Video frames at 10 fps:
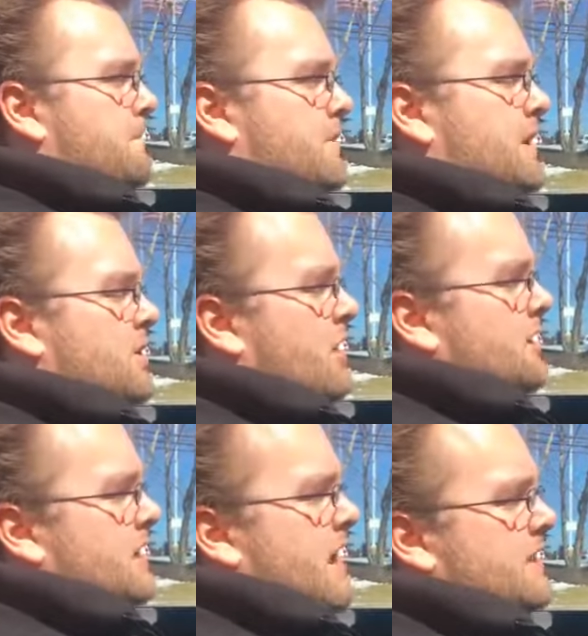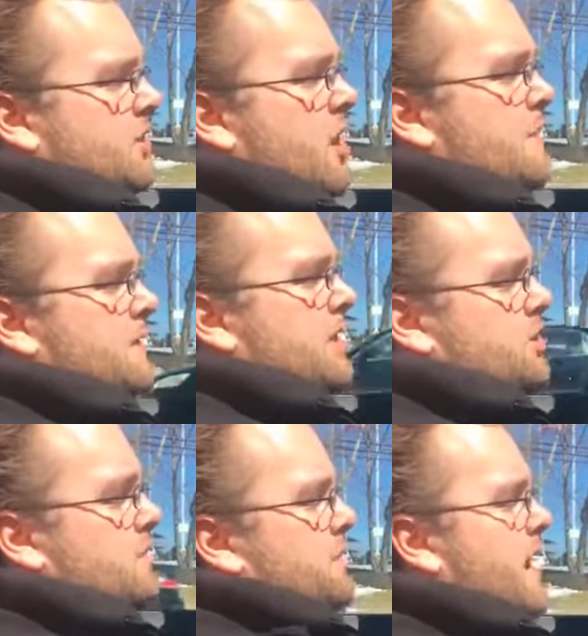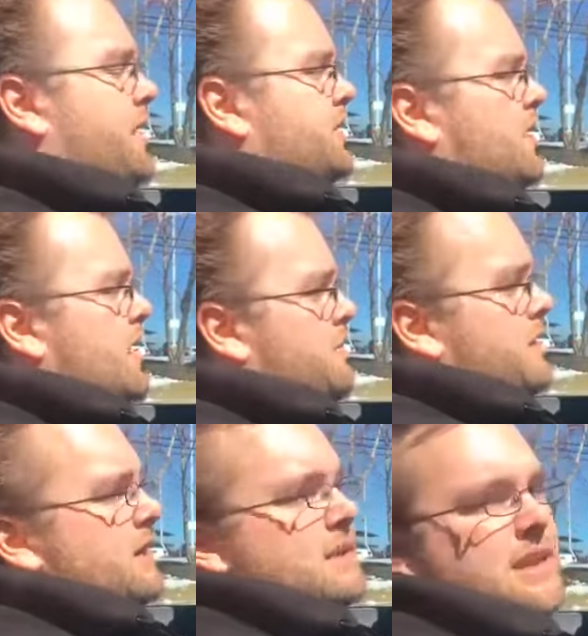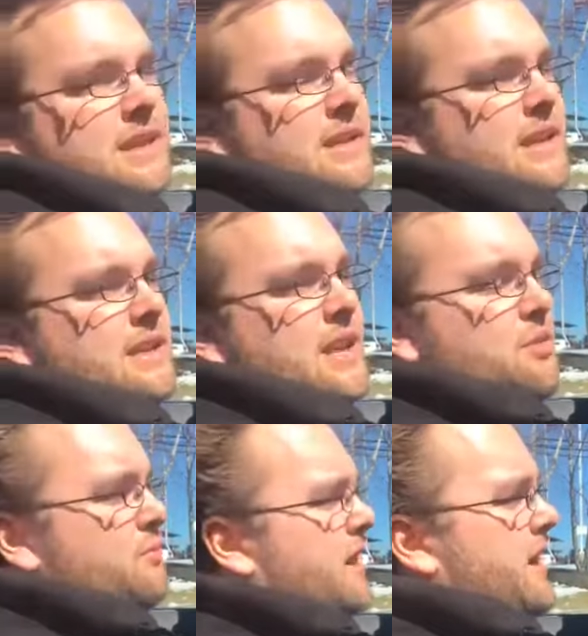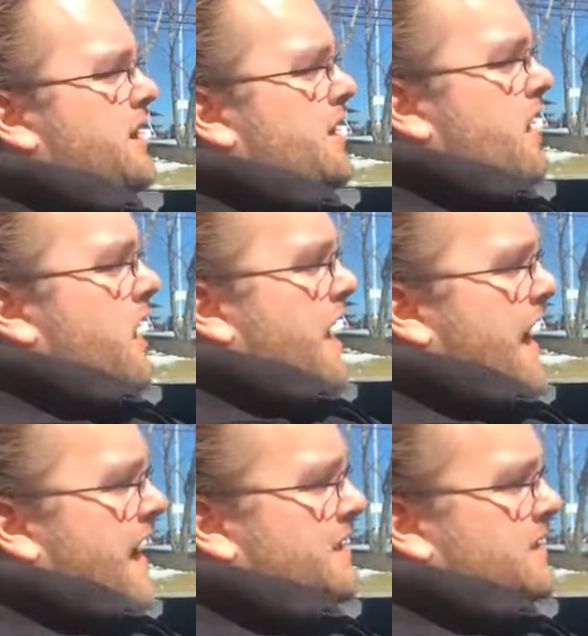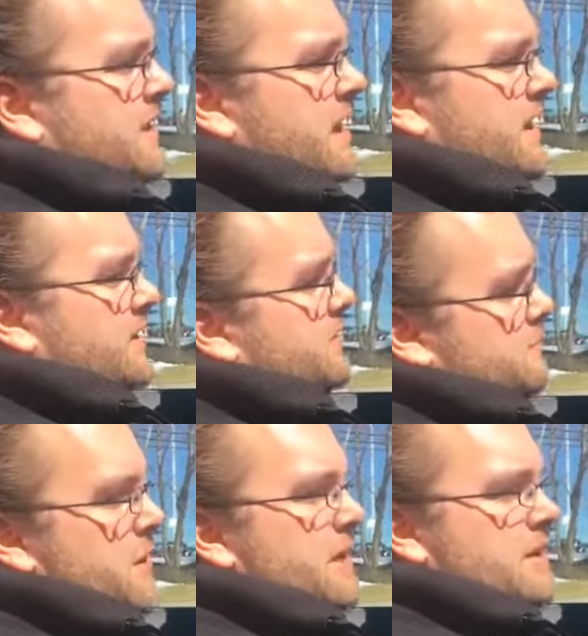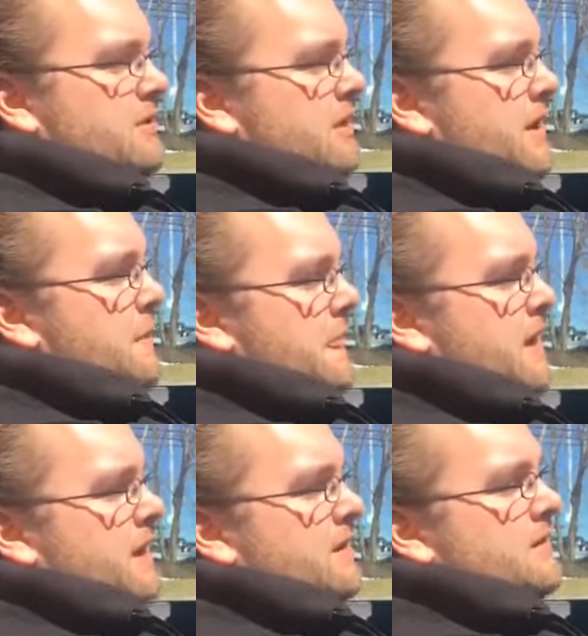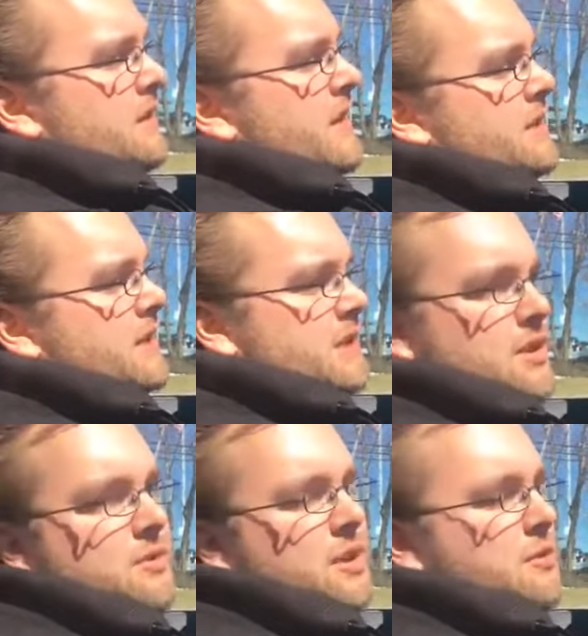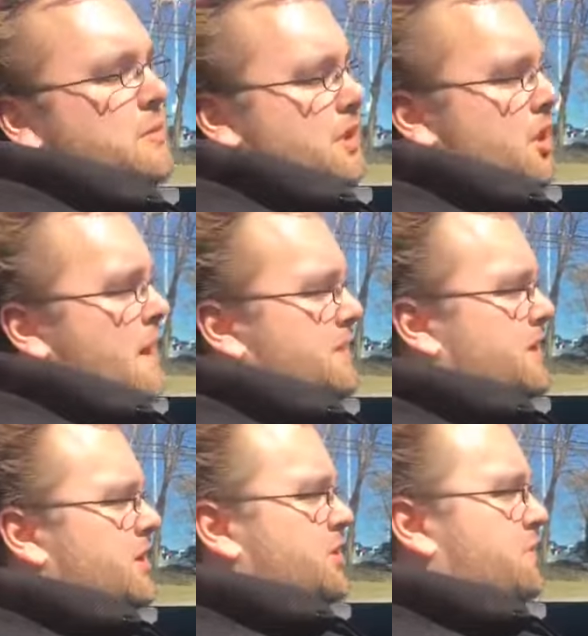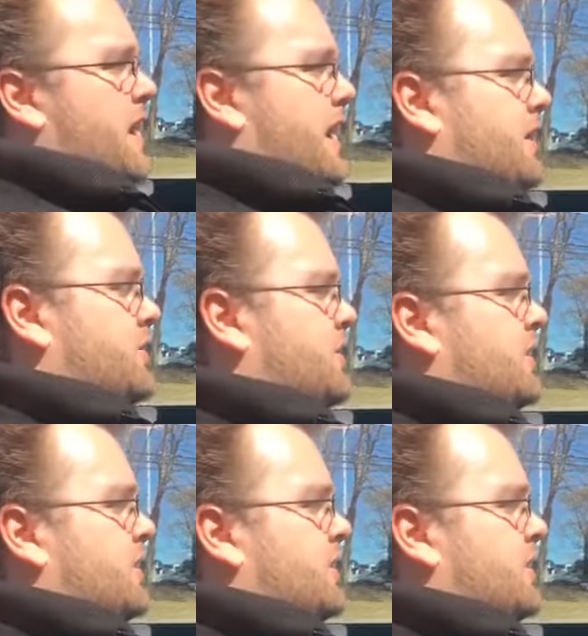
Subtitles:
As long as it has the competition package, because the E63S is basically an E63 with the competition package.